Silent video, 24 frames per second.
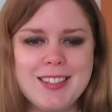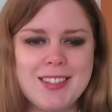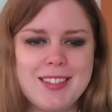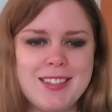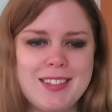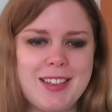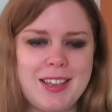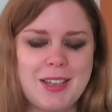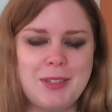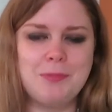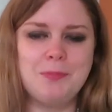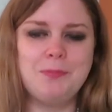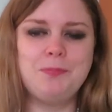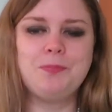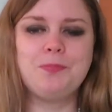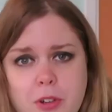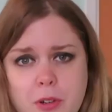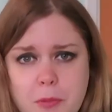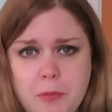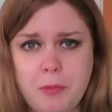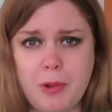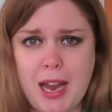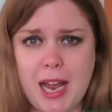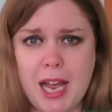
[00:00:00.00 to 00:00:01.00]
So
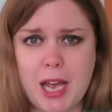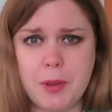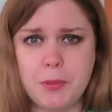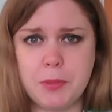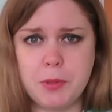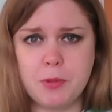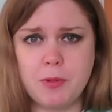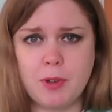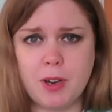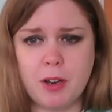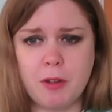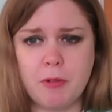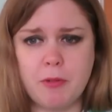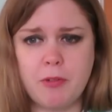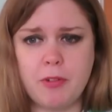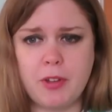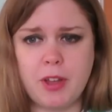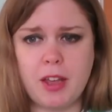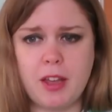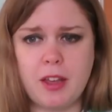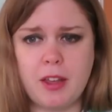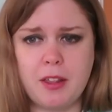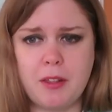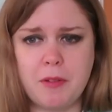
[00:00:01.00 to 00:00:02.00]
during perhaps one of
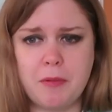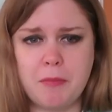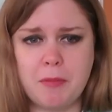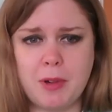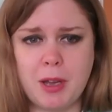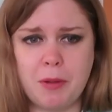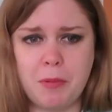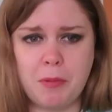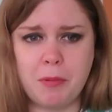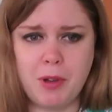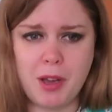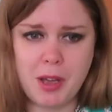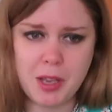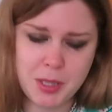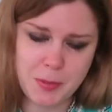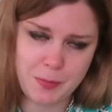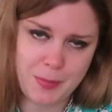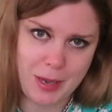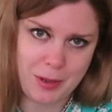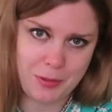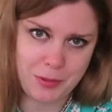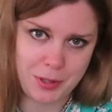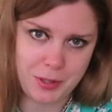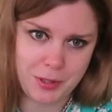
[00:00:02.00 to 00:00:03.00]
my
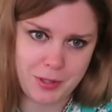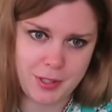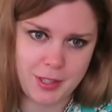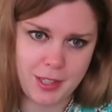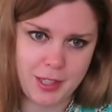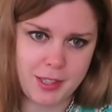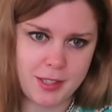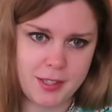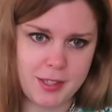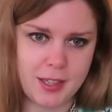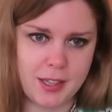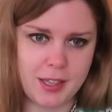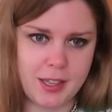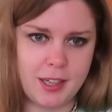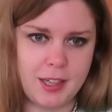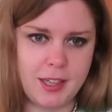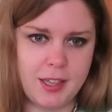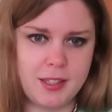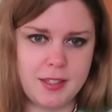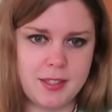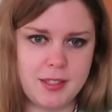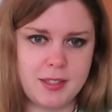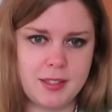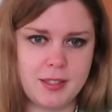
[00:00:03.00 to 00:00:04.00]
worst bouts of
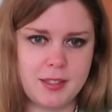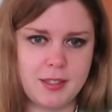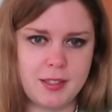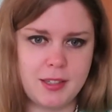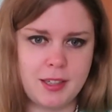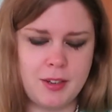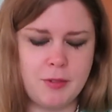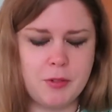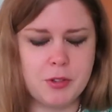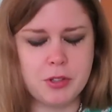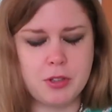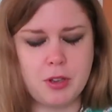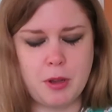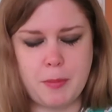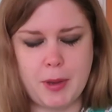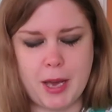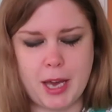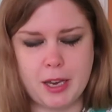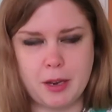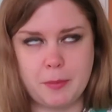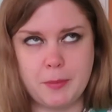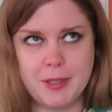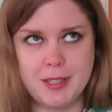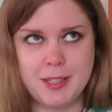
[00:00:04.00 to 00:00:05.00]
seasickness, it was so
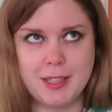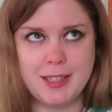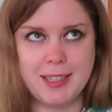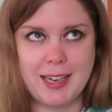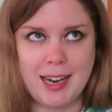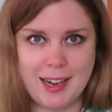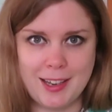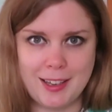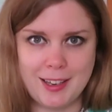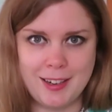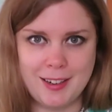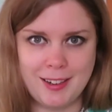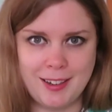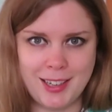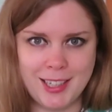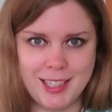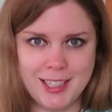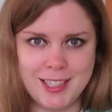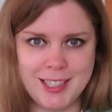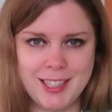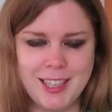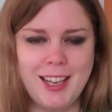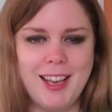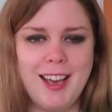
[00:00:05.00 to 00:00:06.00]
bad I missed Italian
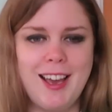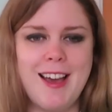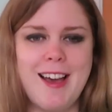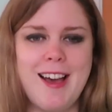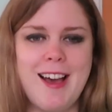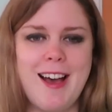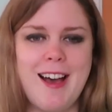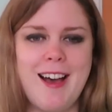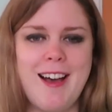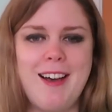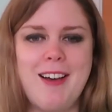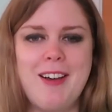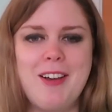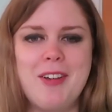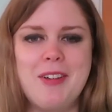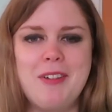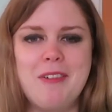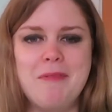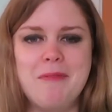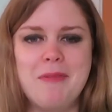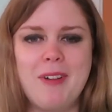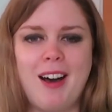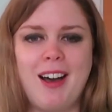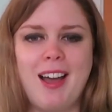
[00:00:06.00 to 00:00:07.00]
night,
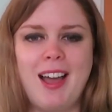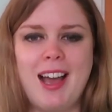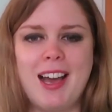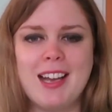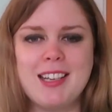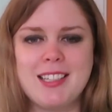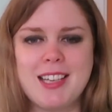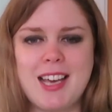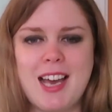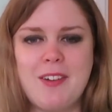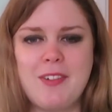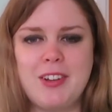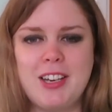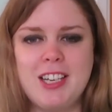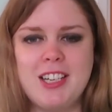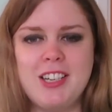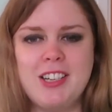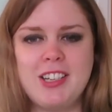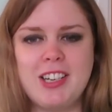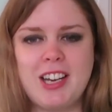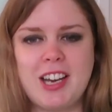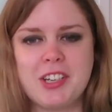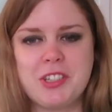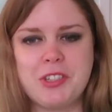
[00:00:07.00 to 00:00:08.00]
I had to have an
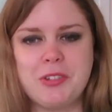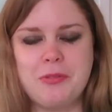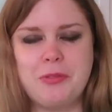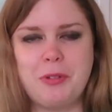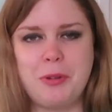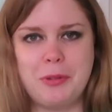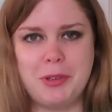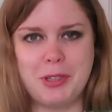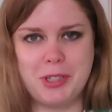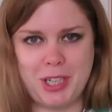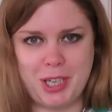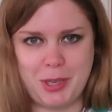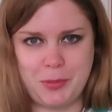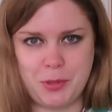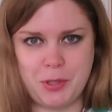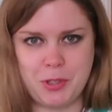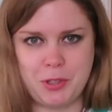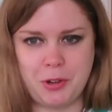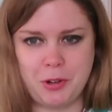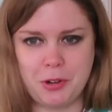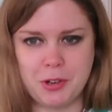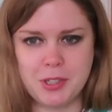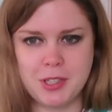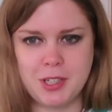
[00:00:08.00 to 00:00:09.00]
injection from the ship's
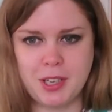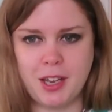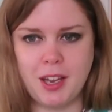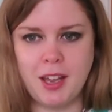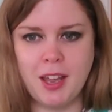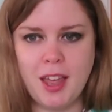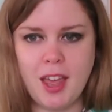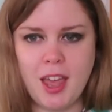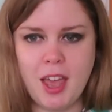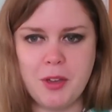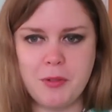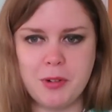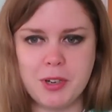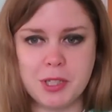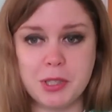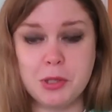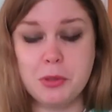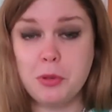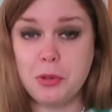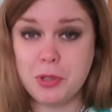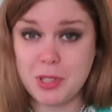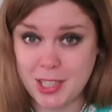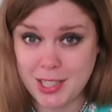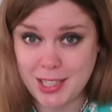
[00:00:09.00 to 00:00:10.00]
doctor, which
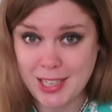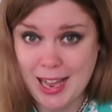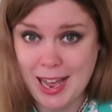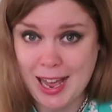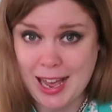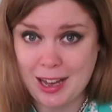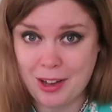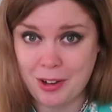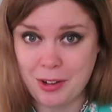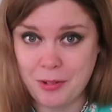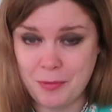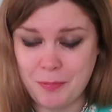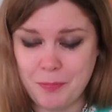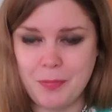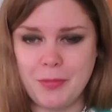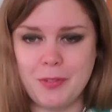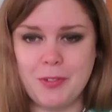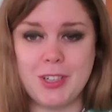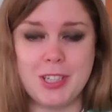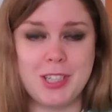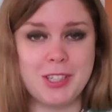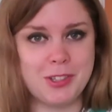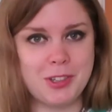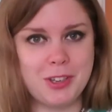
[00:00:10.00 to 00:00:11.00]
sorted it out,
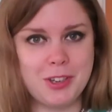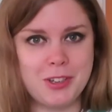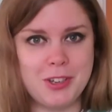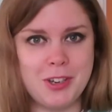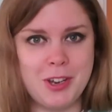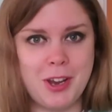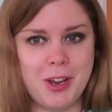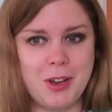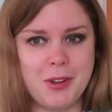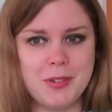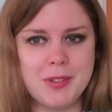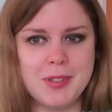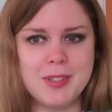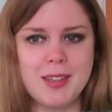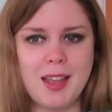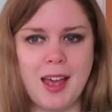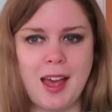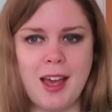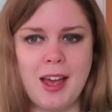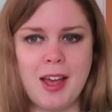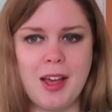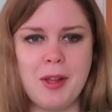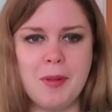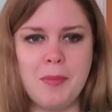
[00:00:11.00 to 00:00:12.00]
which is good news.
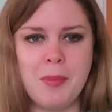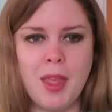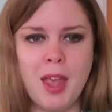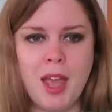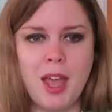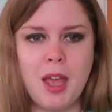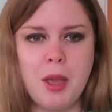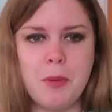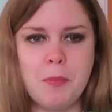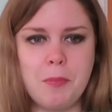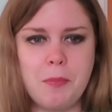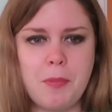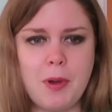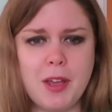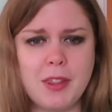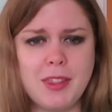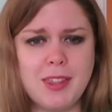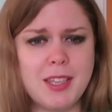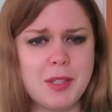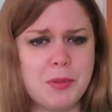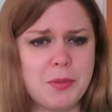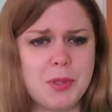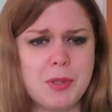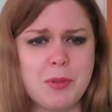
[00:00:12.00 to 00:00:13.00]

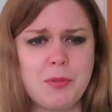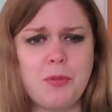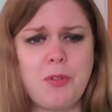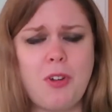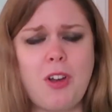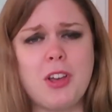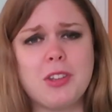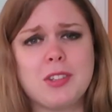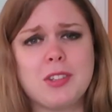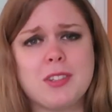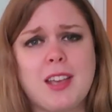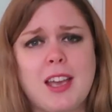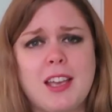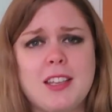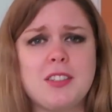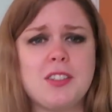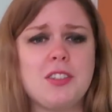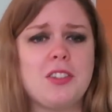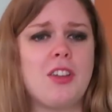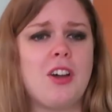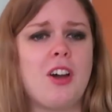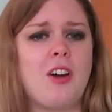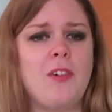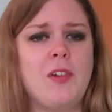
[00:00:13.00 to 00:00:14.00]
But this was a worst case
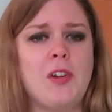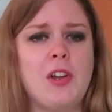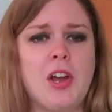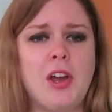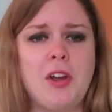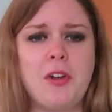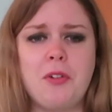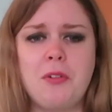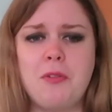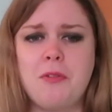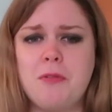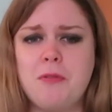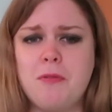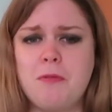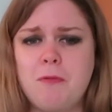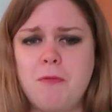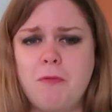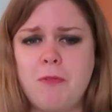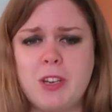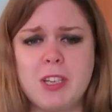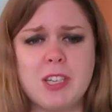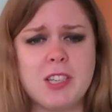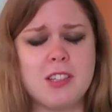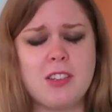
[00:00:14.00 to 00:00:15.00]
scenario
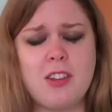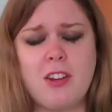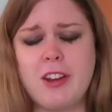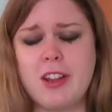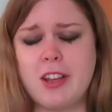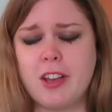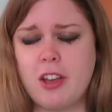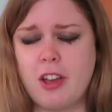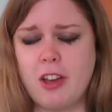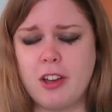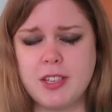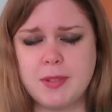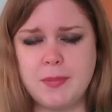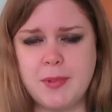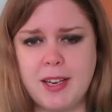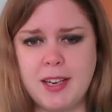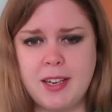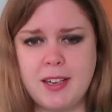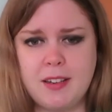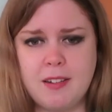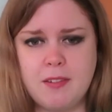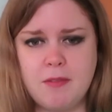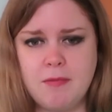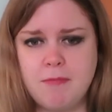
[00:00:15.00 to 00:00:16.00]
which has only occurred to
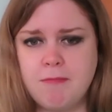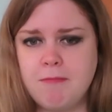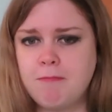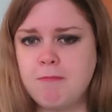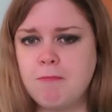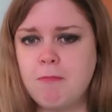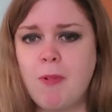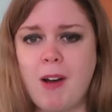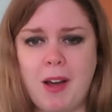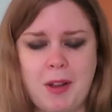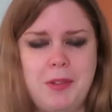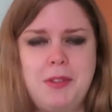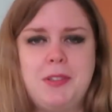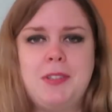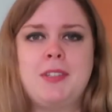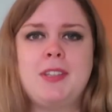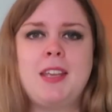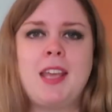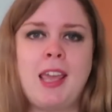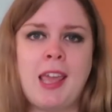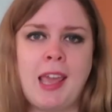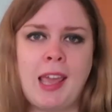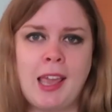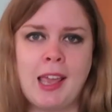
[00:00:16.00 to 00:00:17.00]
me
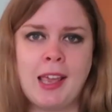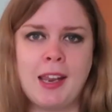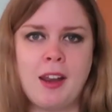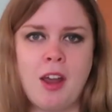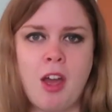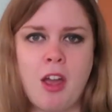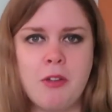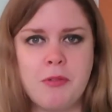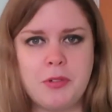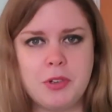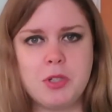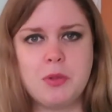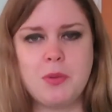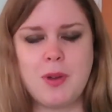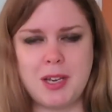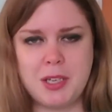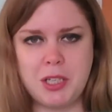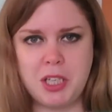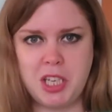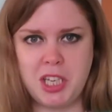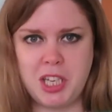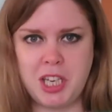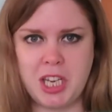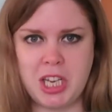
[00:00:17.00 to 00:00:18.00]
once in over
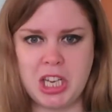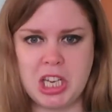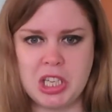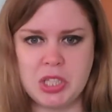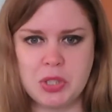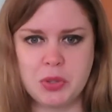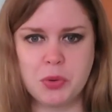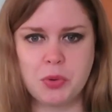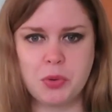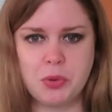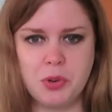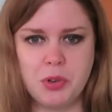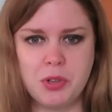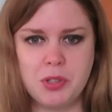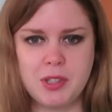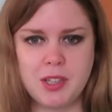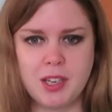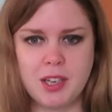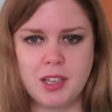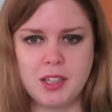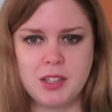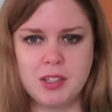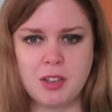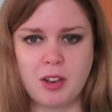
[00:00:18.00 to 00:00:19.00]
20 years of
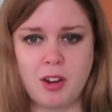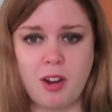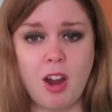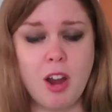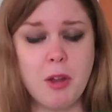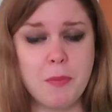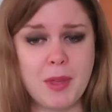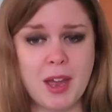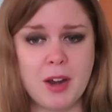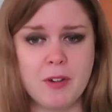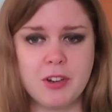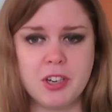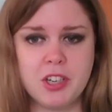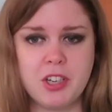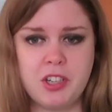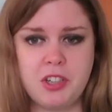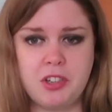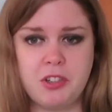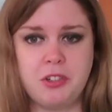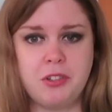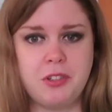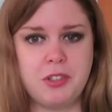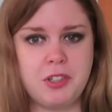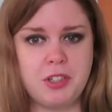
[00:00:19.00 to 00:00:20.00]
cruising, so I hope that
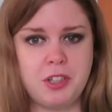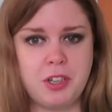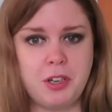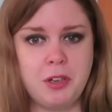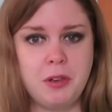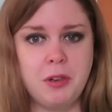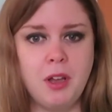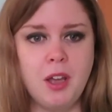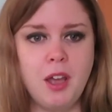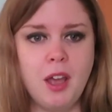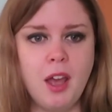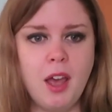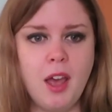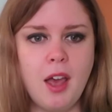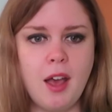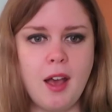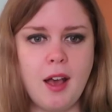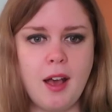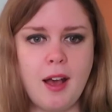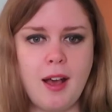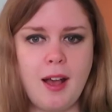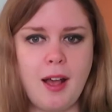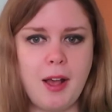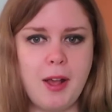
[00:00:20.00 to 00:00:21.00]
reassures you.
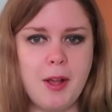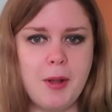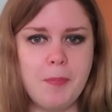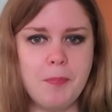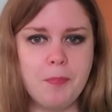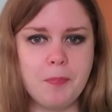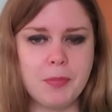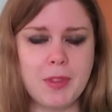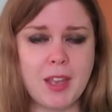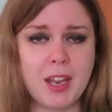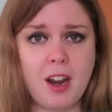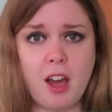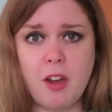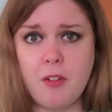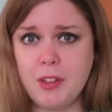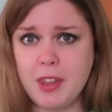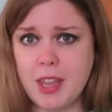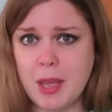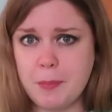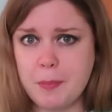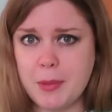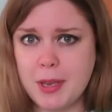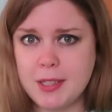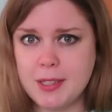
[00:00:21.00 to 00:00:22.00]
And other
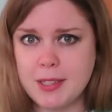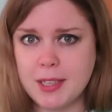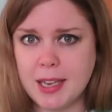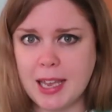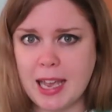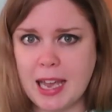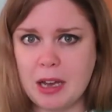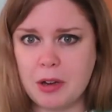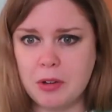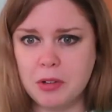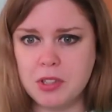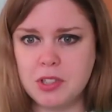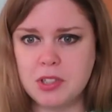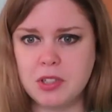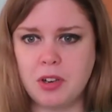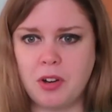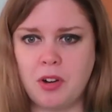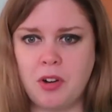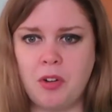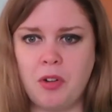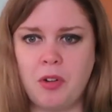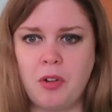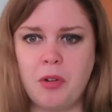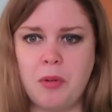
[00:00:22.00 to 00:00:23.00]
than missing out
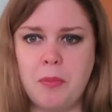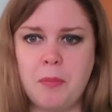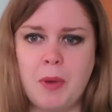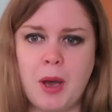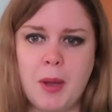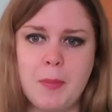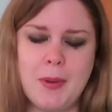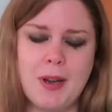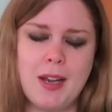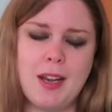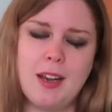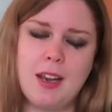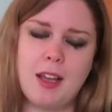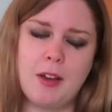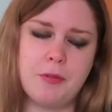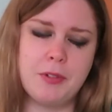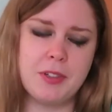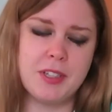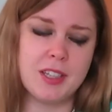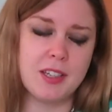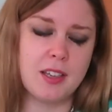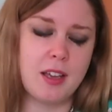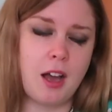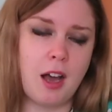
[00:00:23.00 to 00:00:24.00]
on my
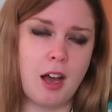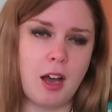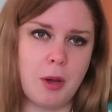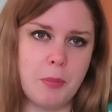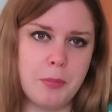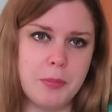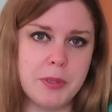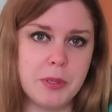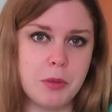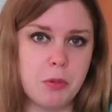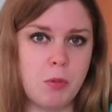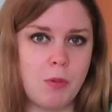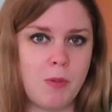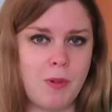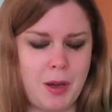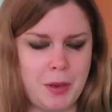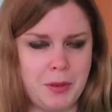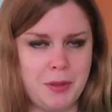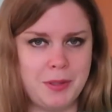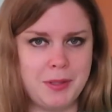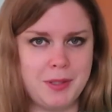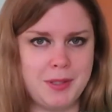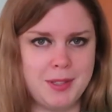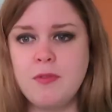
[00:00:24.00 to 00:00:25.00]
beloved carbs
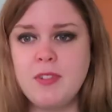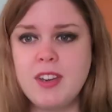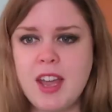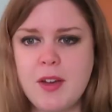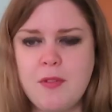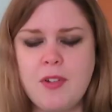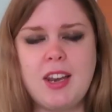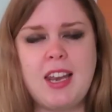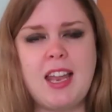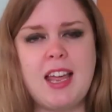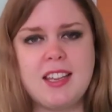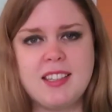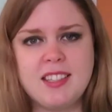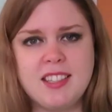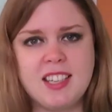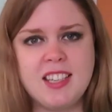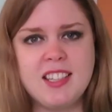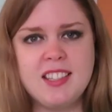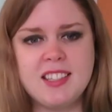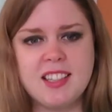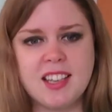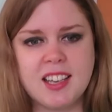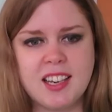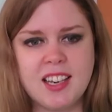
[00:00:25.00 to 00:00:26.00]
once, I've never let
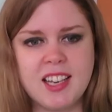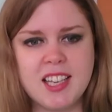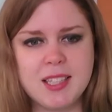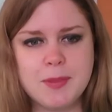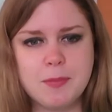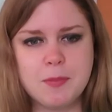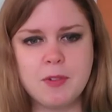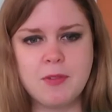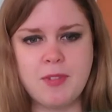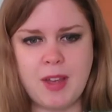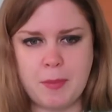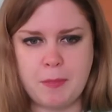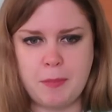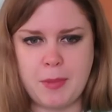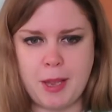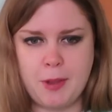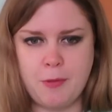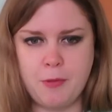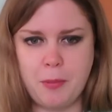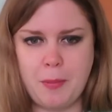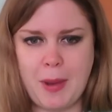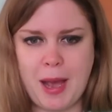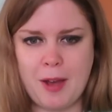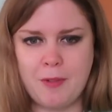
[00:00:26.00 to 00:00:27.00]
seasickness prevent
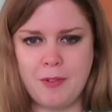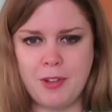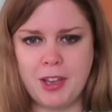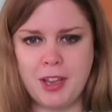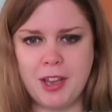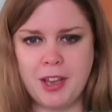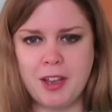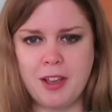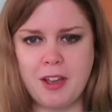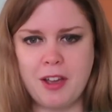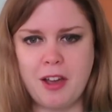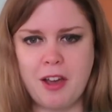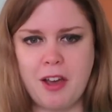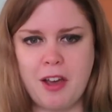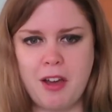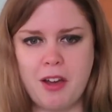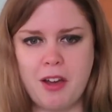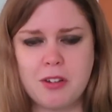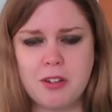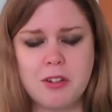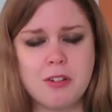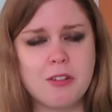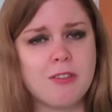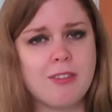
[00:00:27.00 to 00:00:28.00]
me from having
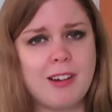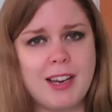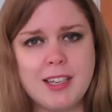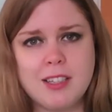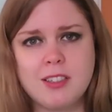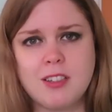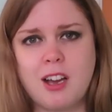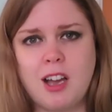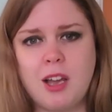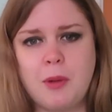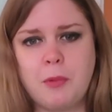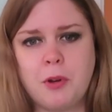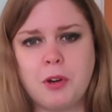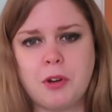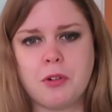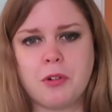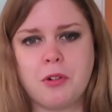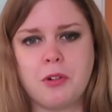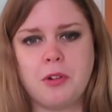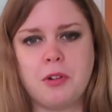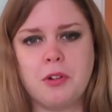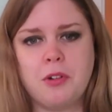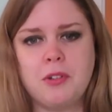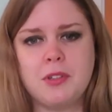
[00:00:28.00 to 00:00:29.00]
great time on a
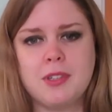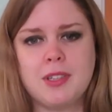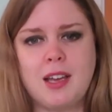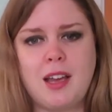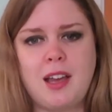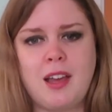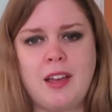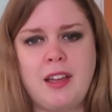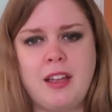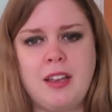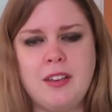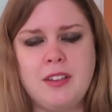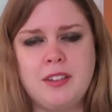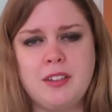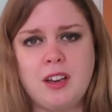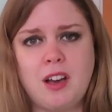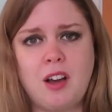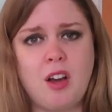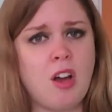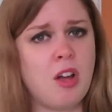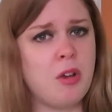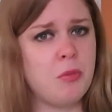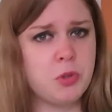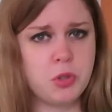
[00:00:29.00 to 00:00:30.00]
cruise, and
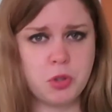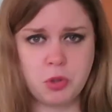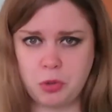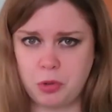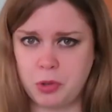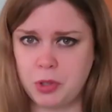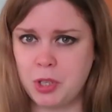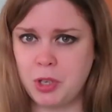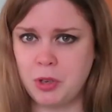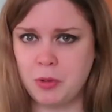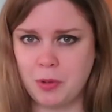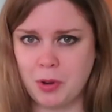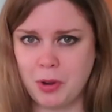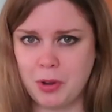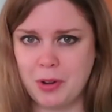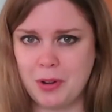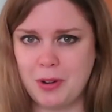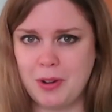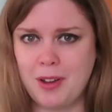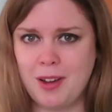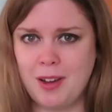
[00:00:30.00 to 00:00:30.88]
I'm sure you won't